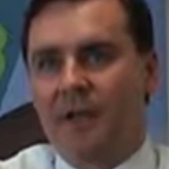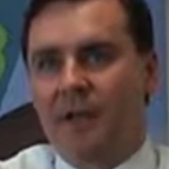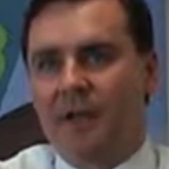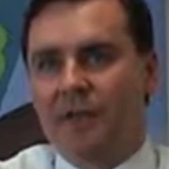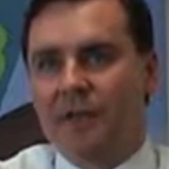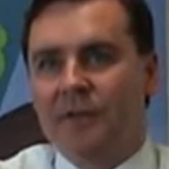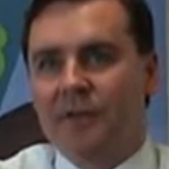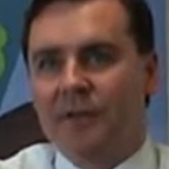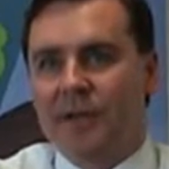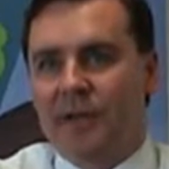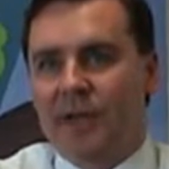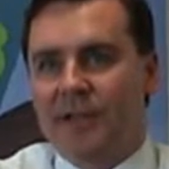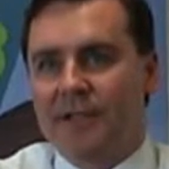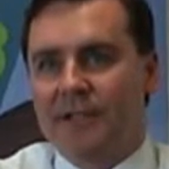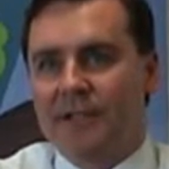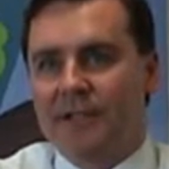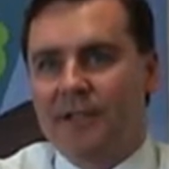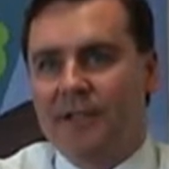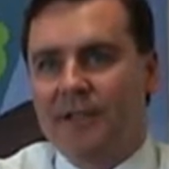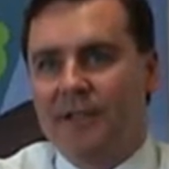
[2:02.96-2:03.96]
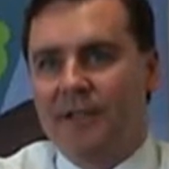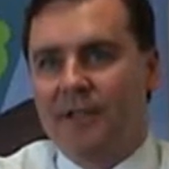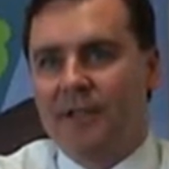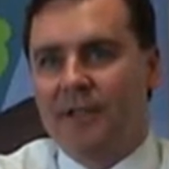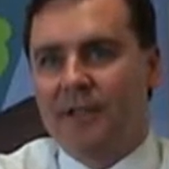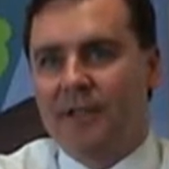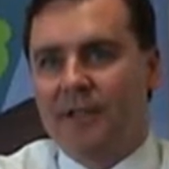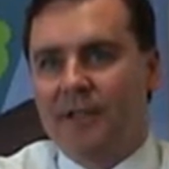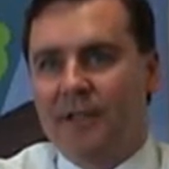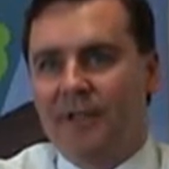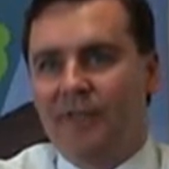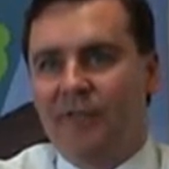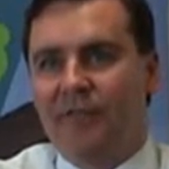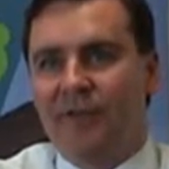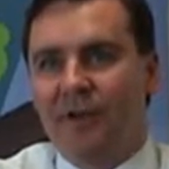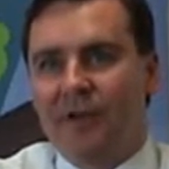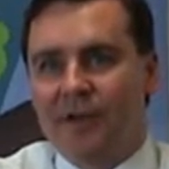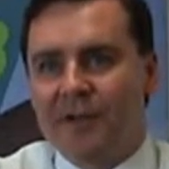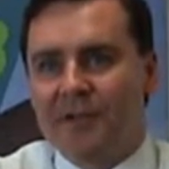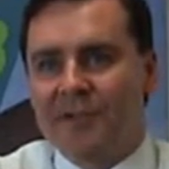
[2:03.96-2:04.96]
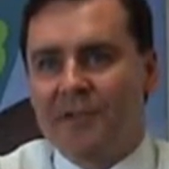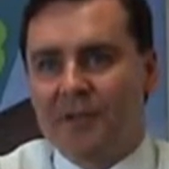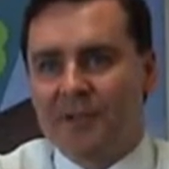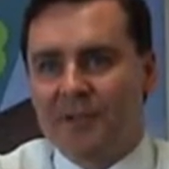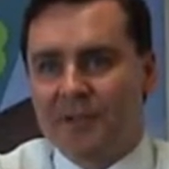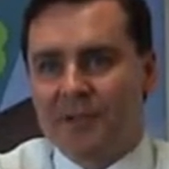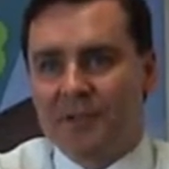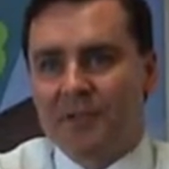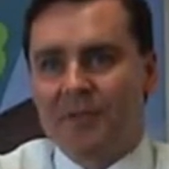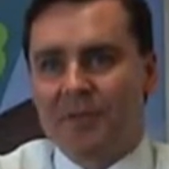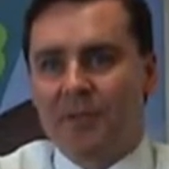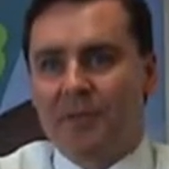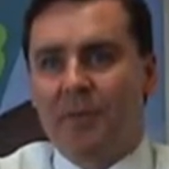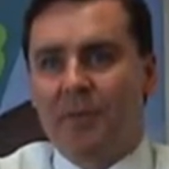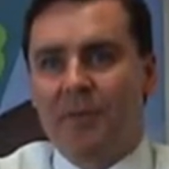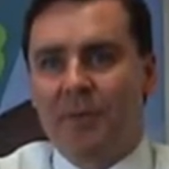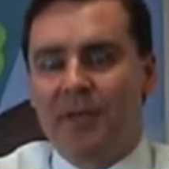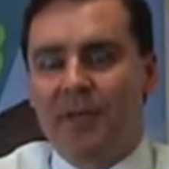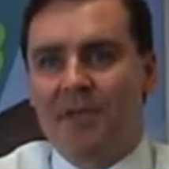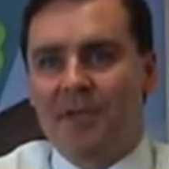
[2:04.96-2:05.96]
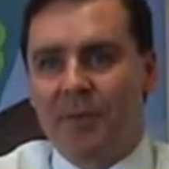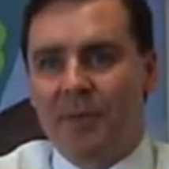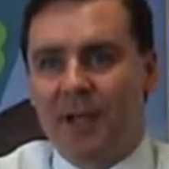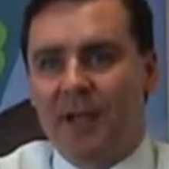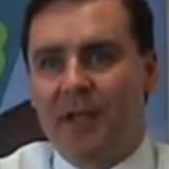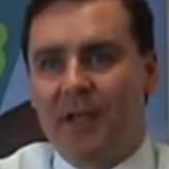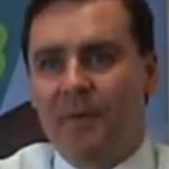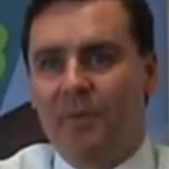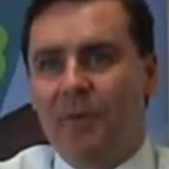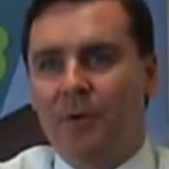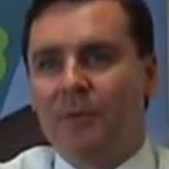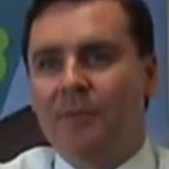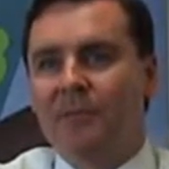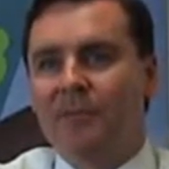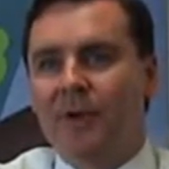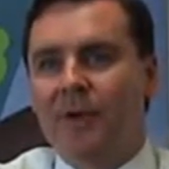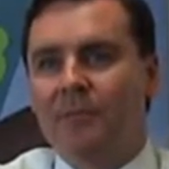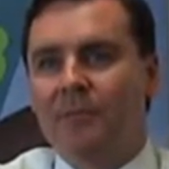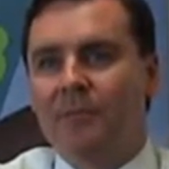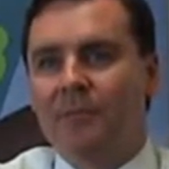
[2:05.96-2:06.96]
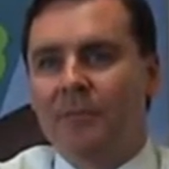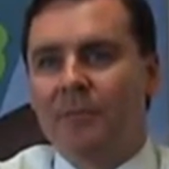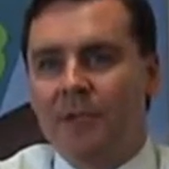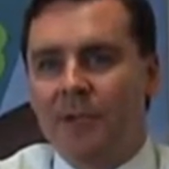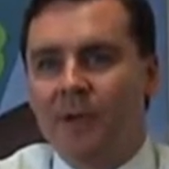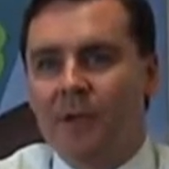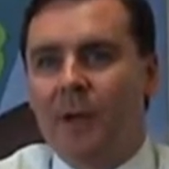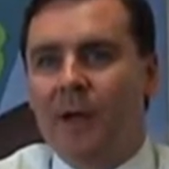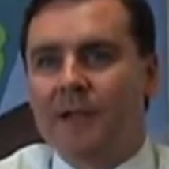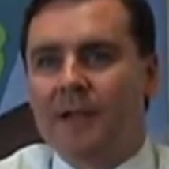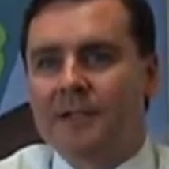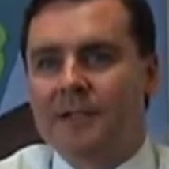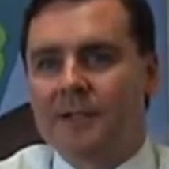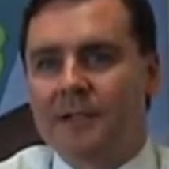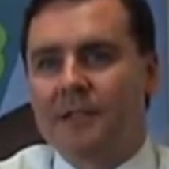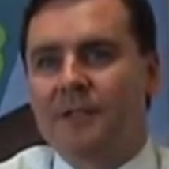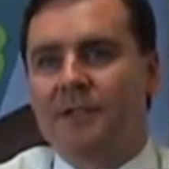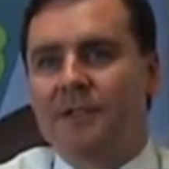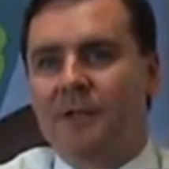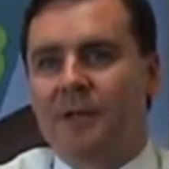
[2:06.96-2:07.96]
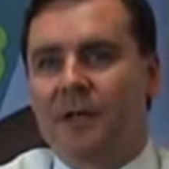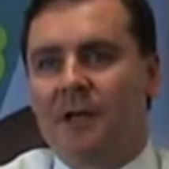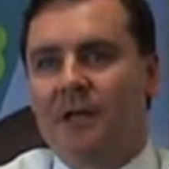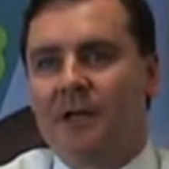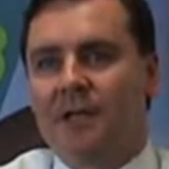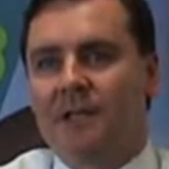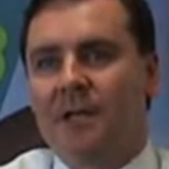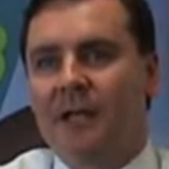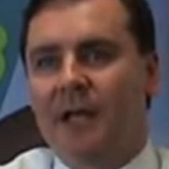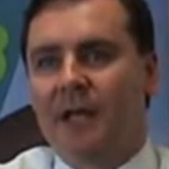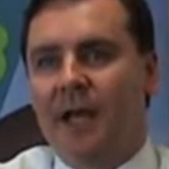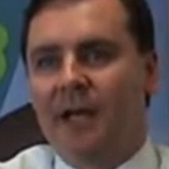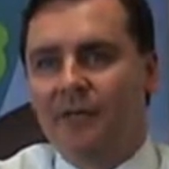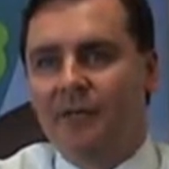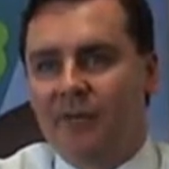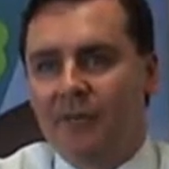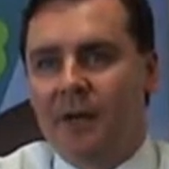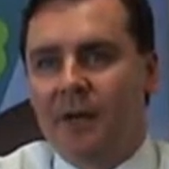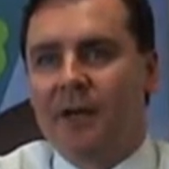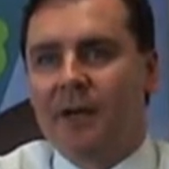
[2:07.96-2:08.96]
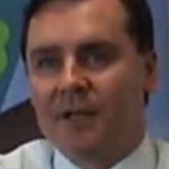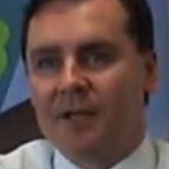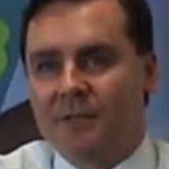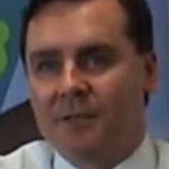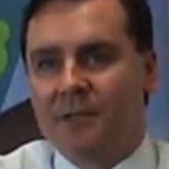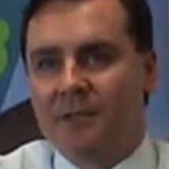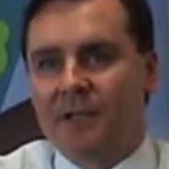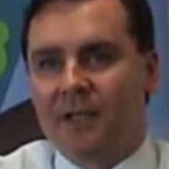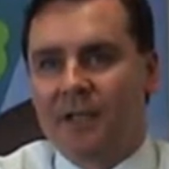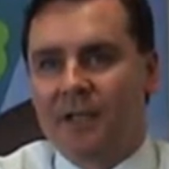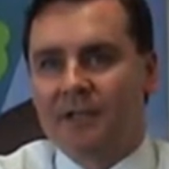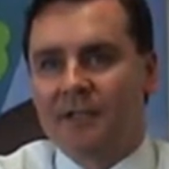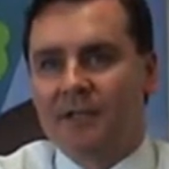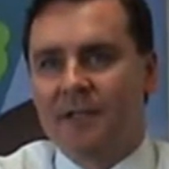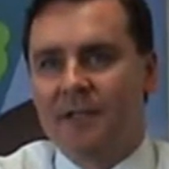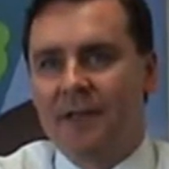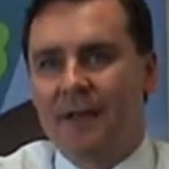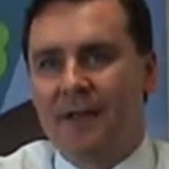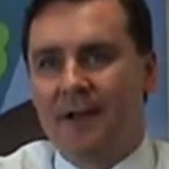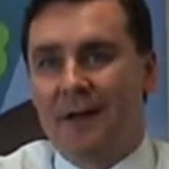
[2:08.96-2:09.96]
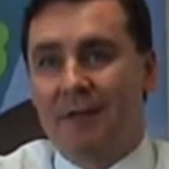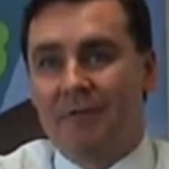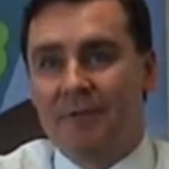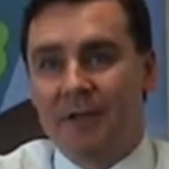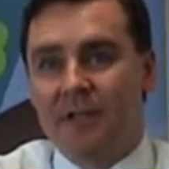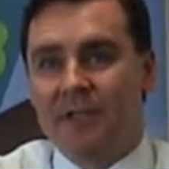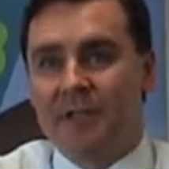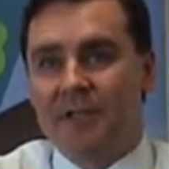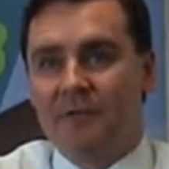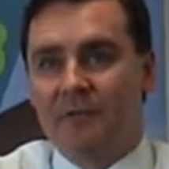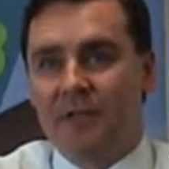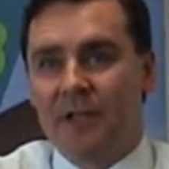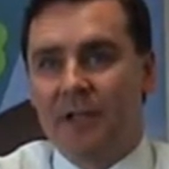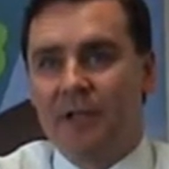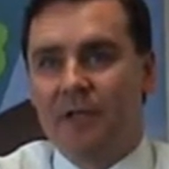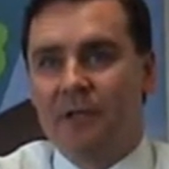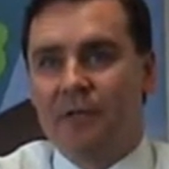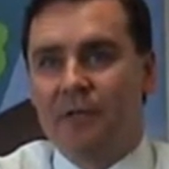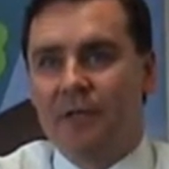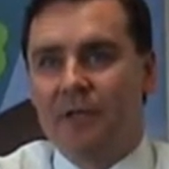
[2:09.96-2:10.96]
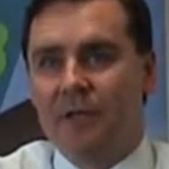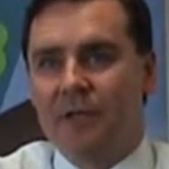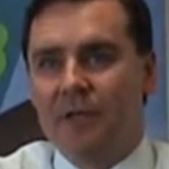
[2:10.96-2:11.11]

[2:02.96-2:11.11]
On the other hand, the fares that customers are prepared to pay, both from the US into Ireland and from Ireland to the US, are relatively low.